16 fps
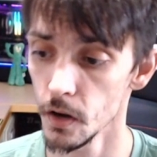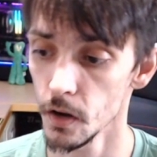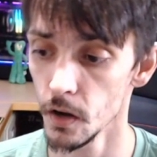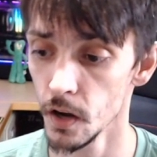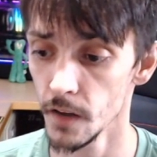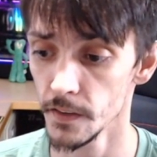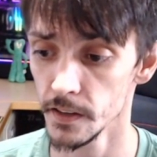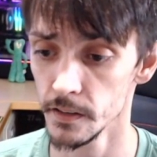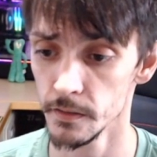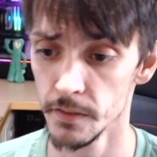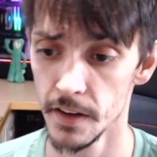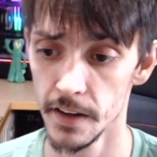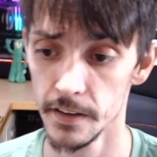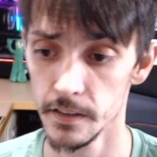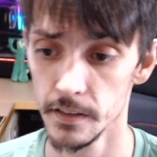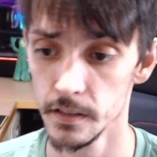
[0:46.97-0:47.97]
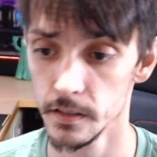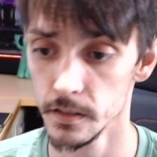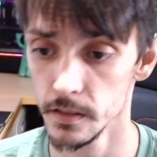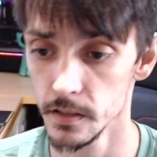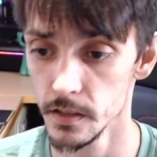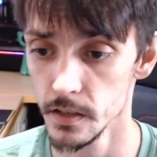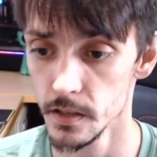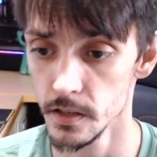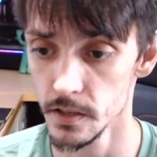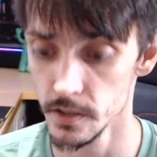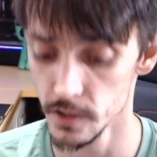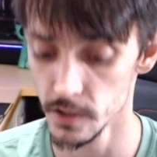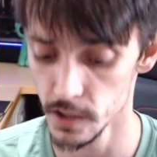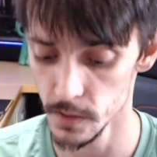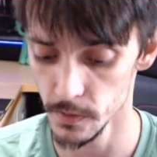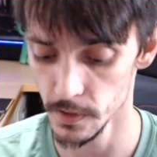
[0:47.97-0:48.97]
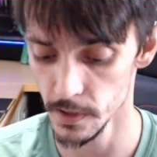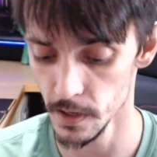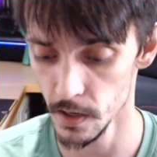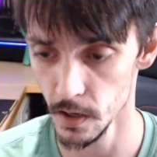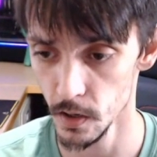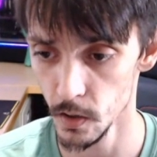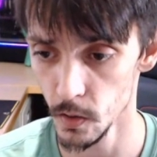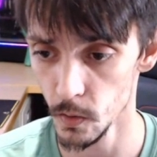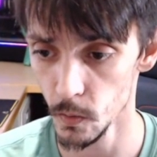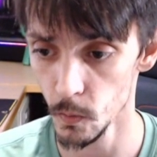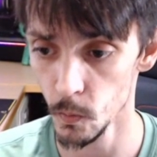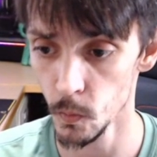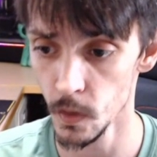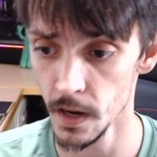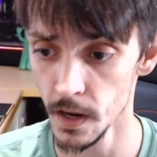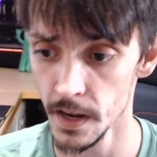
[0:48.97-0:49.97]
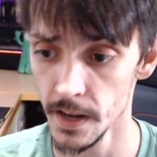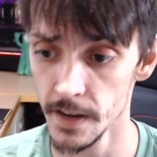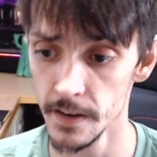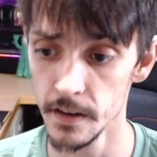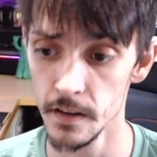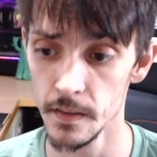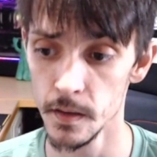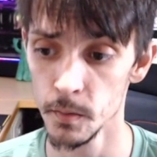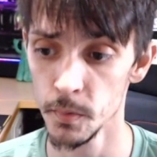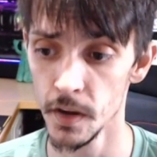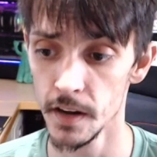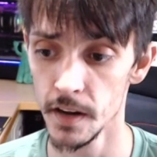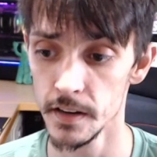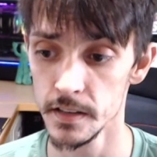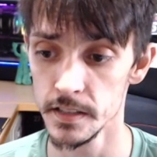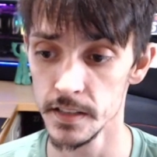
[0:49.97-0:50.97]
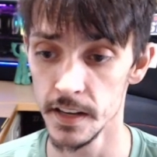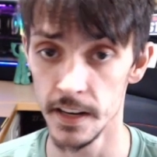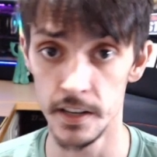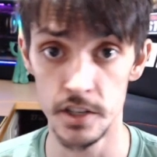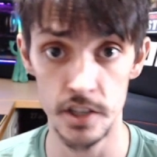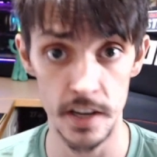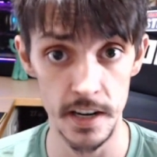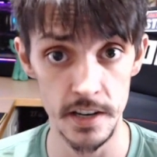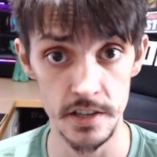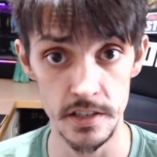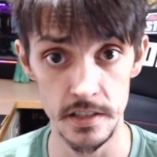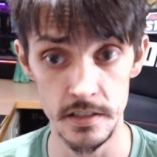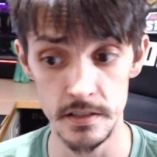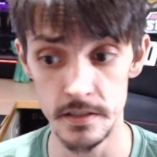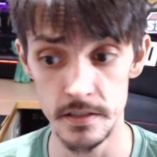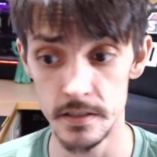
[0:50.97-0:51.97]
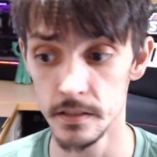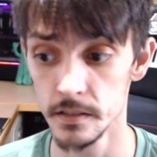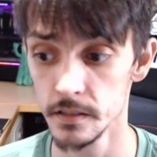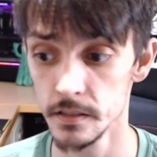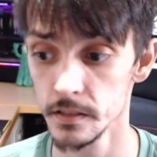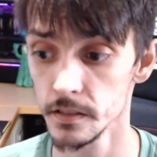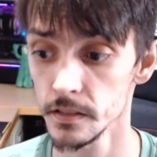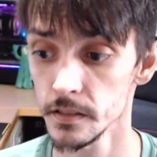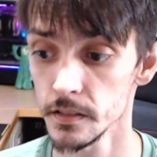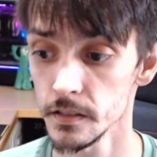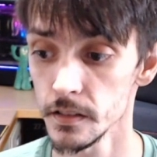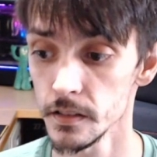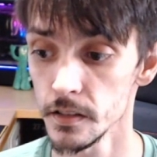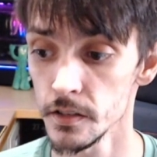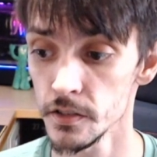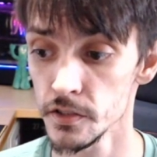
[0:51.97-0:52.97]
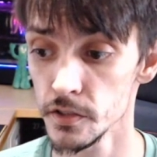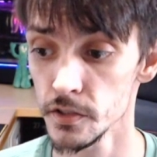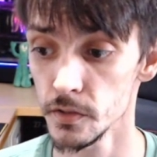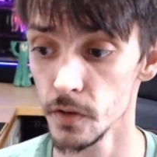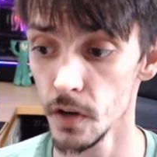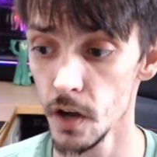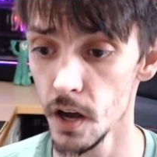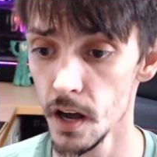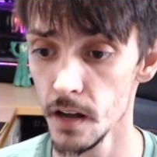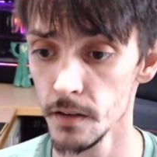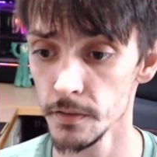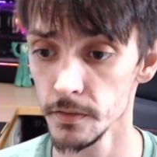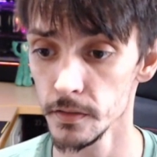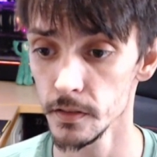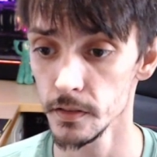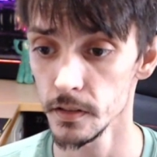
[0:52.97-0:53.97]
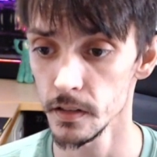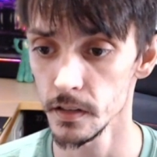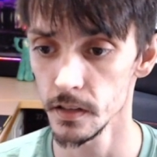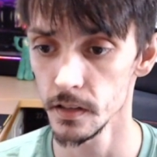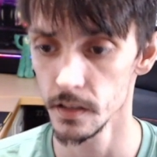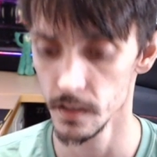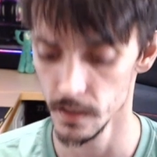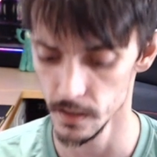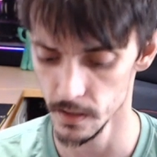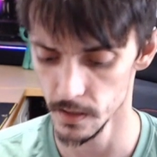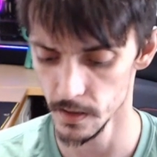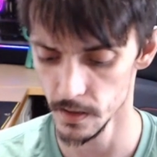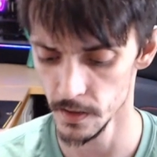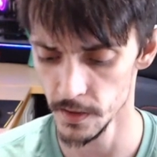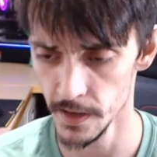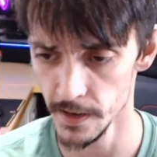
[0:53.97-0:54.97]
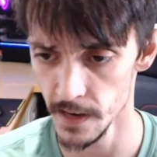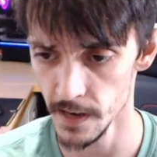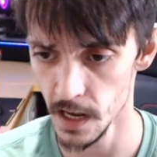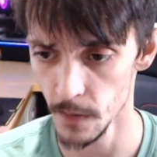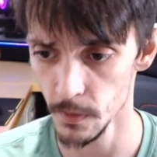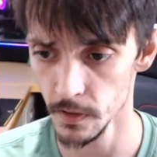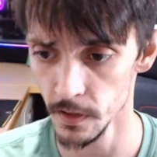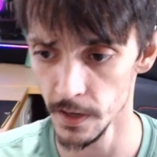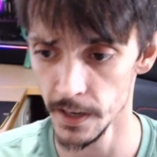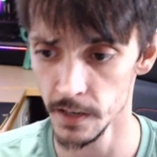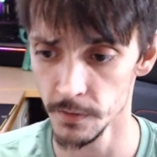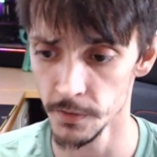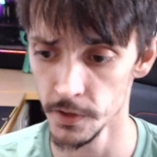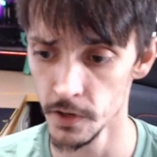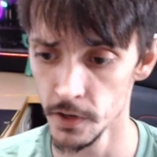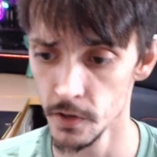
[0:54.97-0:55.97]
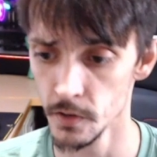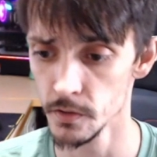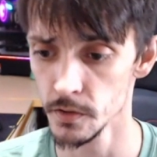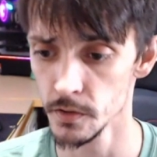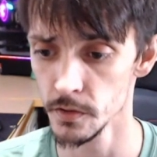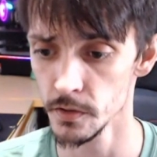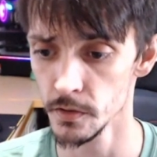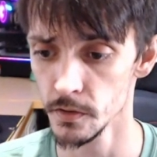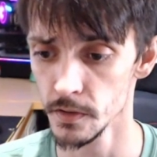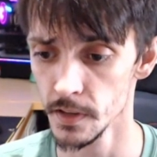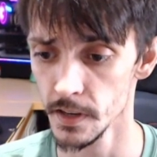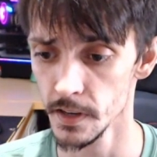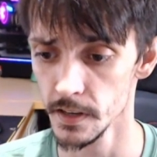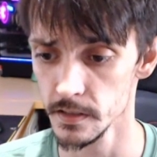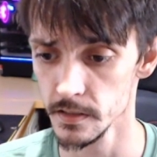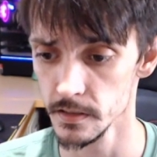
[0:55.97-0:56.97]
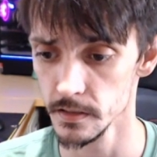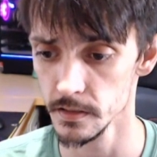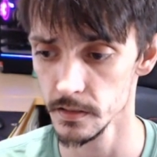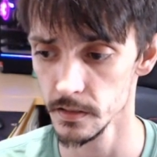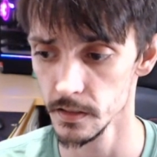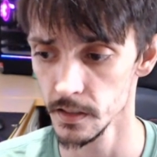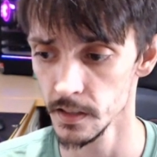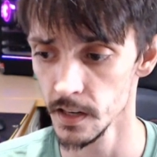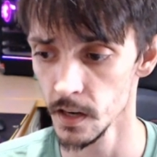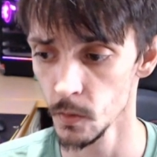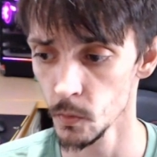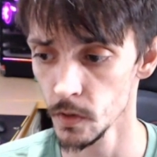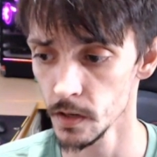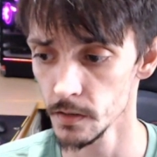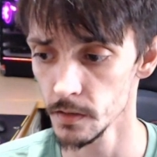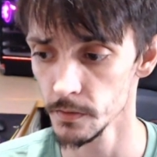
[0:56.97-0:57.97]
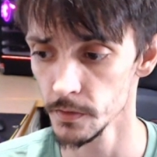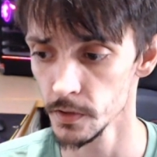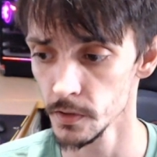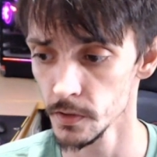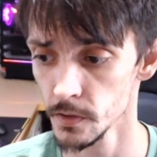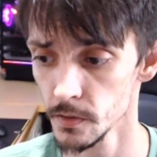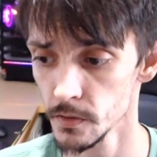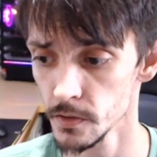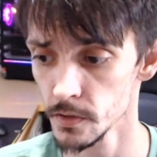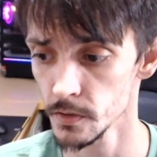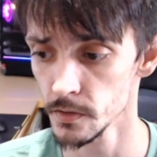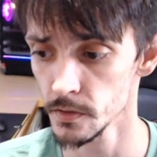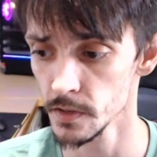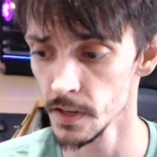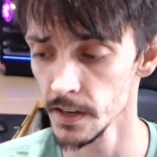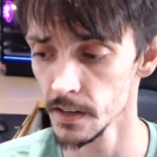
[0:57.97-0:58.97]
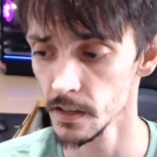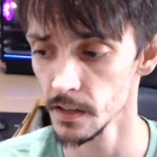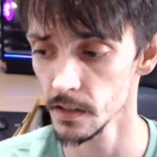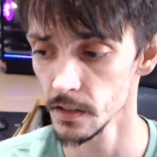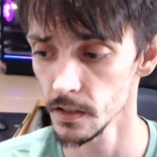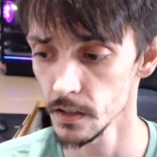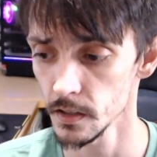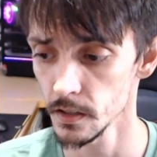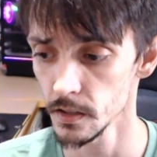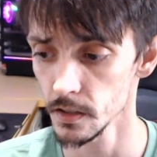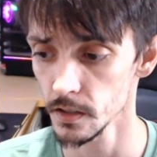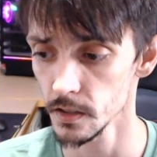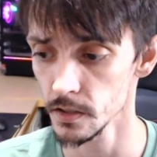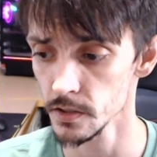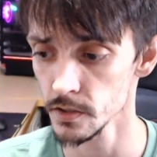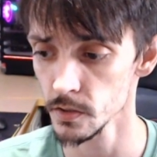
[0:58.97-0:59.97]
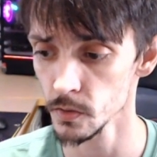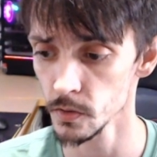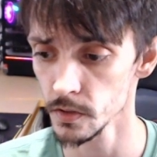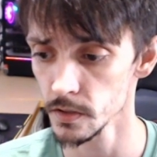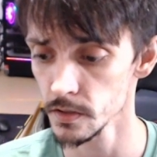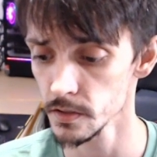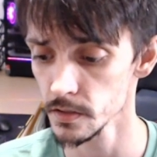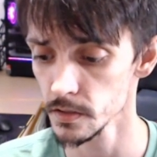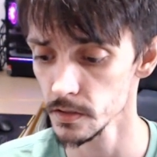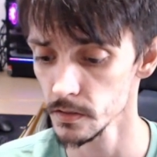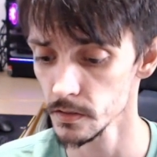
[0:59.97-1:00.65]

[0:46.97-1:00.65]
on the event. So you would go when the button state changes to off, then I would like for you to do this. And I want for you to take a source,